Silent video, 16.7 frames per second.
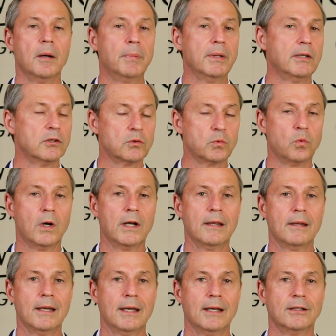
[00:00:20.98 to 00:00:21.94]
But there's
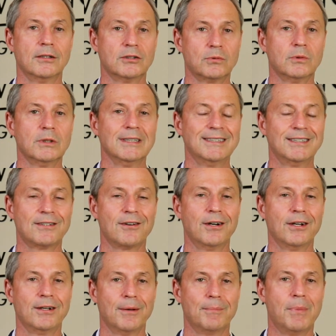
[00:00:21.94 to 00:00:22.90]
one thing that's really
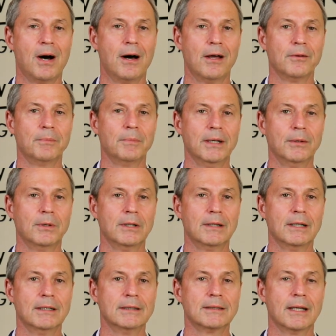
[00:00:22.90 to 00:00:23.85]
starting to bother me with
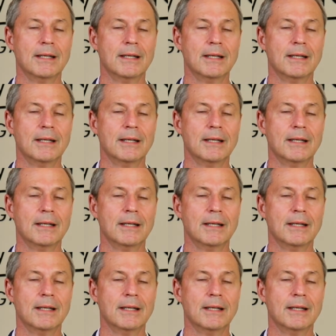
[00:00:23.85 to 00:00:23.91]
this,